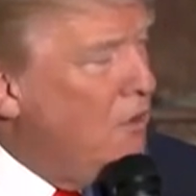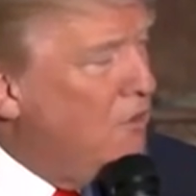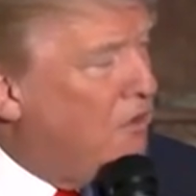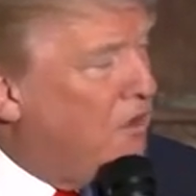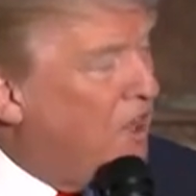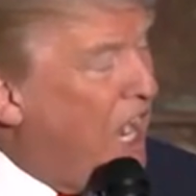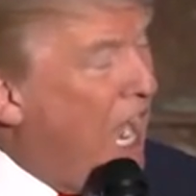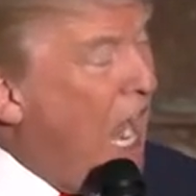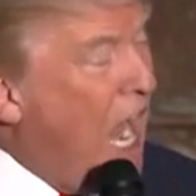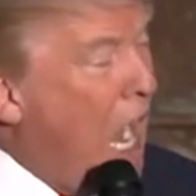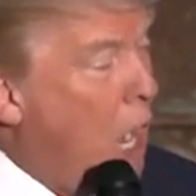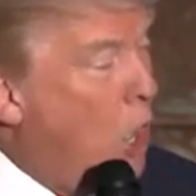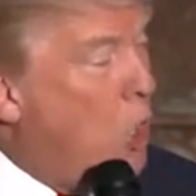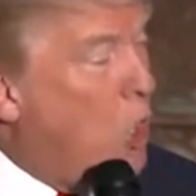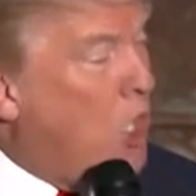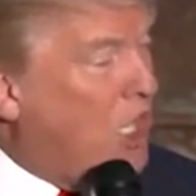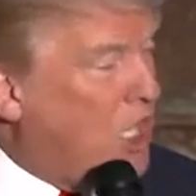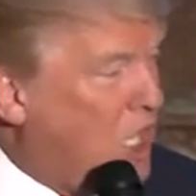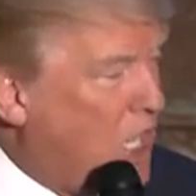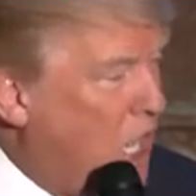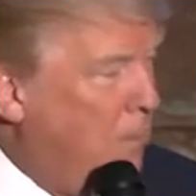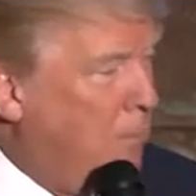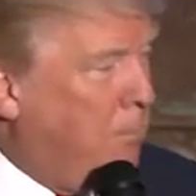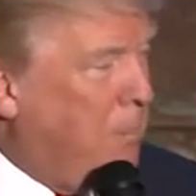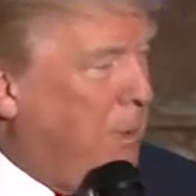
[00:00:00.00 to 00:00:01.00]
for our
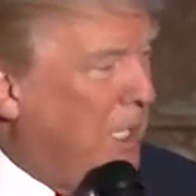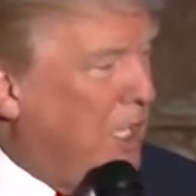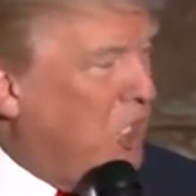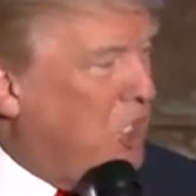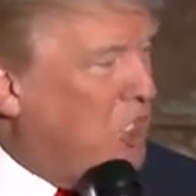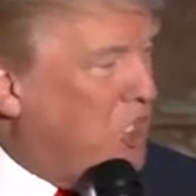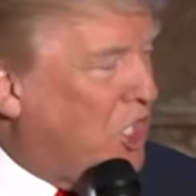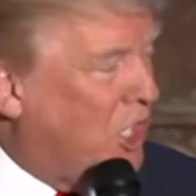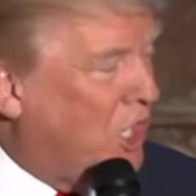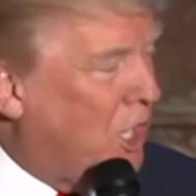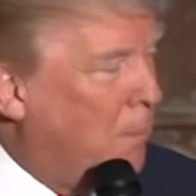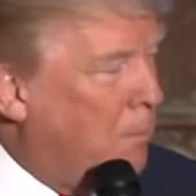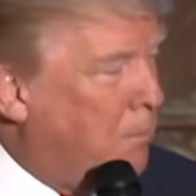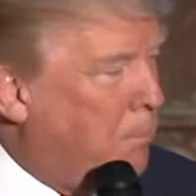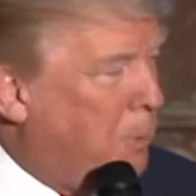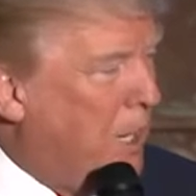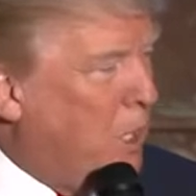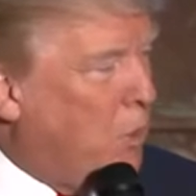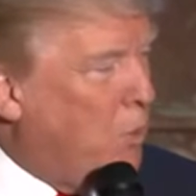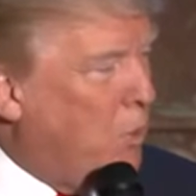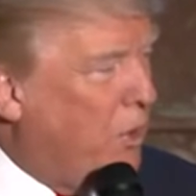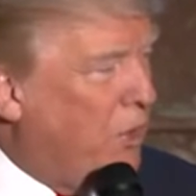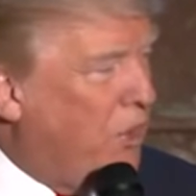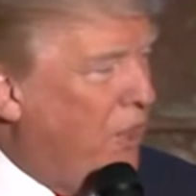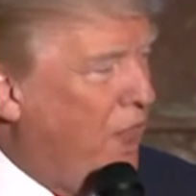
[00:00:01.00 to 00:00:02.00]
companies to
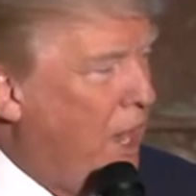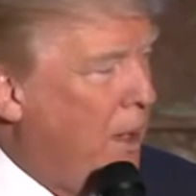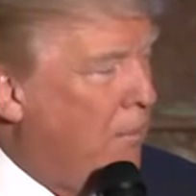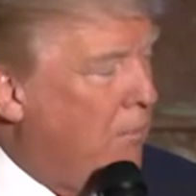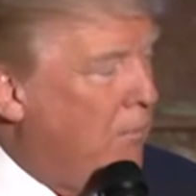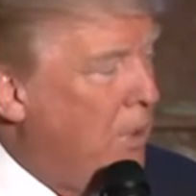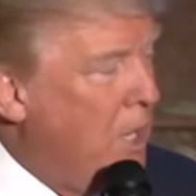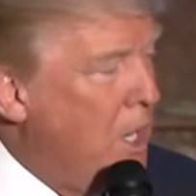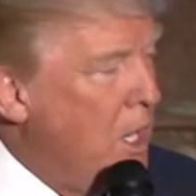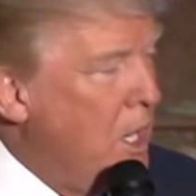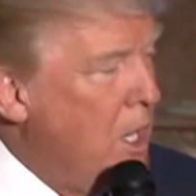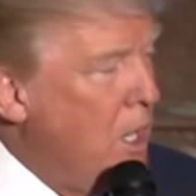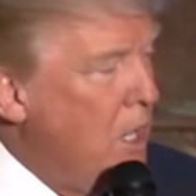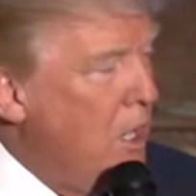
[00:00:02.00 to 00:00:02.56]
compete with them